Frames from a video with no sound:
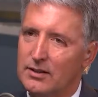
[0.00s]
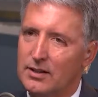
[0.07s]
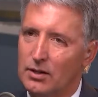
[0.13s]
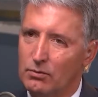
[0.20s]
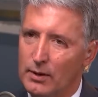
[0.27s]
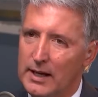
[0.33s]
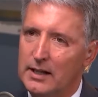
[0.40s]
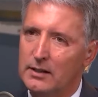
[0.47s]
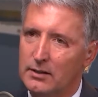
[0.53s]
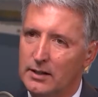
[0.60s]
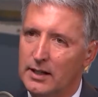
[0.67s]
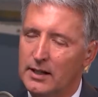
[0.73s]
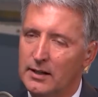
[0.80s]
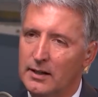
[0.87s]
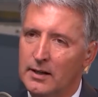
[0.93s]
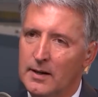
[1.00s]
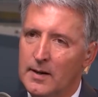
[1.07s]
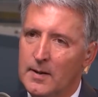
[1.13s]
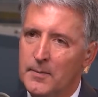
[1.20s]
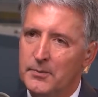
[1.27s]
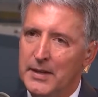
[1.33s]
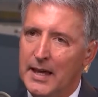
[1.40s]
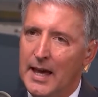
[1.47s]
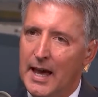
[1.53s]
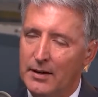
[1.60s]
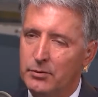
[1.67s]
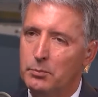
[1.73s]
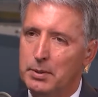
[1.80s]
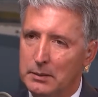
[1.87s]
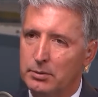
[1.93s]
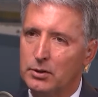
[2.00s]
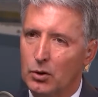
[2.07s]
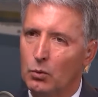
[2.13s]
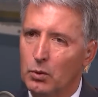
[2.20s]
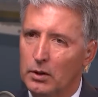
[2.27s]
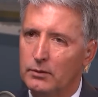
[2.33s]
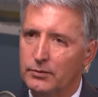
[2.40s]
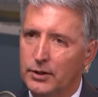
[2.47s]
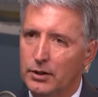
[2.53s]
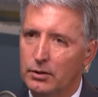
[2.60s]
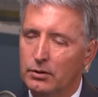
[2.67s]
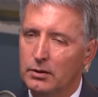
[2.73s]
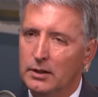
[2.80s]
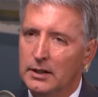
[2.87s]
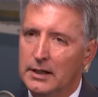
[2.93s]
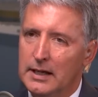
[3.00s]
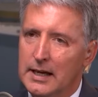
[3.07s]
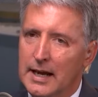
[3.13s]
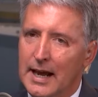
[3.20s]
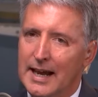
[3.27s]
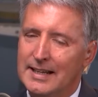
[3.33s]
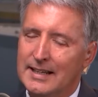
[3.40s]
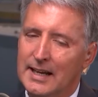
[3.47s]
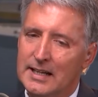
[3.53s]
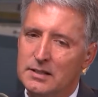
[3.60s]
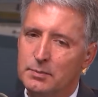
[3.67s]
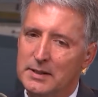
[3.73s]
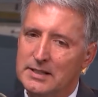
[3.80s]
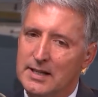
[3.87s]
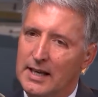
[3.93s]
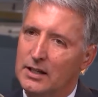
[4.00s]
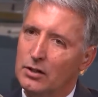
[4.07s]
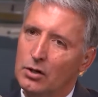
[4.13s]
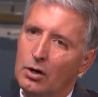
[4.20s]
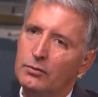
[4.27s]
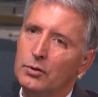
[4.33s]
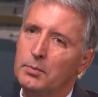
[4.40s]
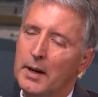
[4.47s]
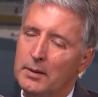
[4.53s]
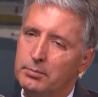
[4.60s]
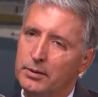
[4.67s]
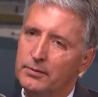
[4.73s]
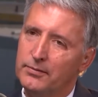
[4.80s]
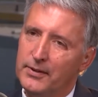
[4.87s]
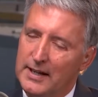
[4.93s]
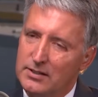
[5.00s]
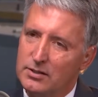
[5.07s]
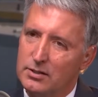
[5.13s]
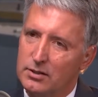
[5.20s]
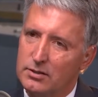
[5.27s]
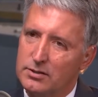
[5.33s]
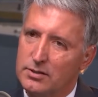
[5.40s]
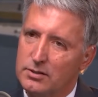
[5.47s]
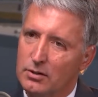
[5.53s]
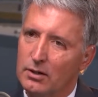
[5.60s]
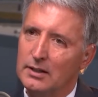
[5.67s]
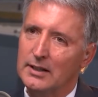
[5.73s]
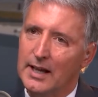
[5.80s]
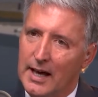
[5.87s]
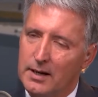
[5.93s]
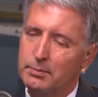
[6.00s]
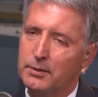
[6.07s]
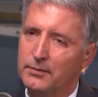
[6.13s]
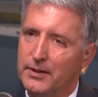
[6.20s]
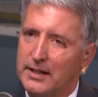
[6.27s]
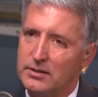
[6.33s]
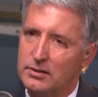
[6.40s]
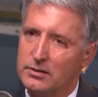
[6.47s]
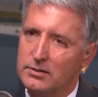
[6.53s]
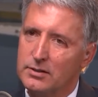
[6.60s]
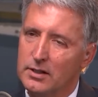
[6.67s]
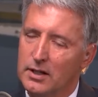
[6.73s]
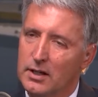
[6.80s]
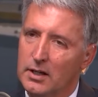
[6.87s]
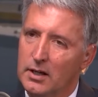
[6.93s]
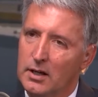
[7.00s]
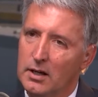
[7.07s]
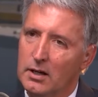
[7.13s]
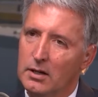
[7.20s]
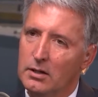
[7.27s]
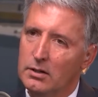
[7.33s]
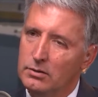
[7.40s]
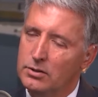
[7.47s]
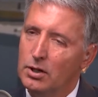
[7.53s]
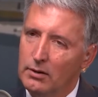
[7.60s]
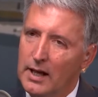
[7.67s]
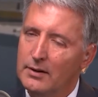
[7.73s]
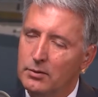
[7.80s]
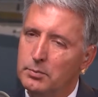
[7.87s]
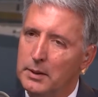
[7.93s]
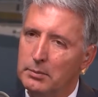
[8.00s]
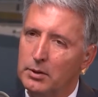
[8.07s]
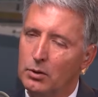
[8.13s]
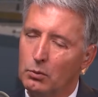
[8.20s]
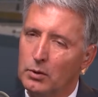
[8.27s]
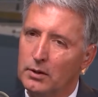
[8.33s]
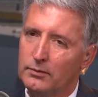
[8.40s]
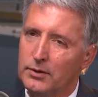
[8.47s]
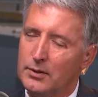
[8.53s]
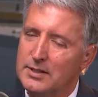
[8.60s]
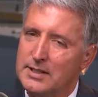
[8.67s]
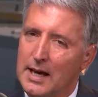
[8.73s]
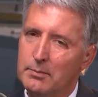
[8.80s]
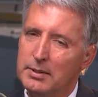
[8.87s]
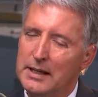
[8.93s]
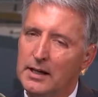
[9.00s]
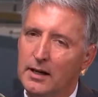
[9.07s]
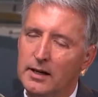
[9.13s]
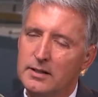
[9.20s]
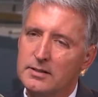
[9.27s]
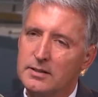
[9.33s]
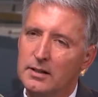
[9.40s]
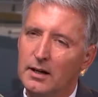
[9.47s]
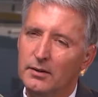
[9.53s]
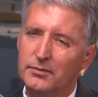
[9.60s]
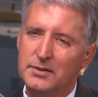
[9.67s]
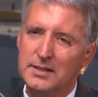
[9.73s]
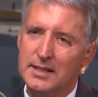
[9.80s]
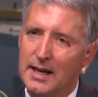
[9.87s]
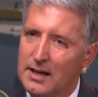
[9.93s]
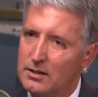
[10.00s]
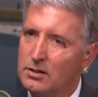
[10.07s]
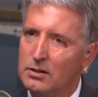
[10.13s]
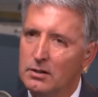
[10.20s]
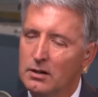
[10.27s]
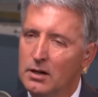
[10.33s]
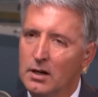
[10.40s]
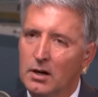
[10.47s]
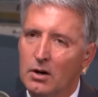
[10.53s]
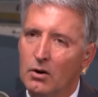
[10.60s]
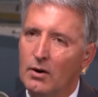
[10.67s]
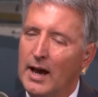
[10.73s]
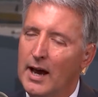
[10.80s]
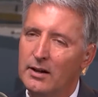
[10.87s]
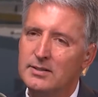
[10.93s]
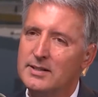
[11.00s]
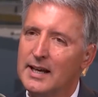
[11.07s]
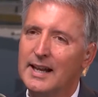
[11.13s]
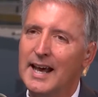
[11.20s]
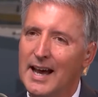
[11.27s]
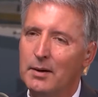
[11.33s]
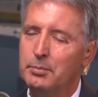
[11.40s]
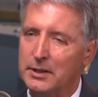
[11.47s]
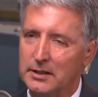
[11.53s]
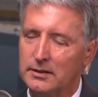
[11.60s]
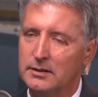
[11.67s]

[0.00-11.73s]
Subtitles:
theoretically have a biblical worldview, and yet has been taken over by professors, or a lot of professors, who don't have a biblical worldview. Is that because of tenure, or how does that happen?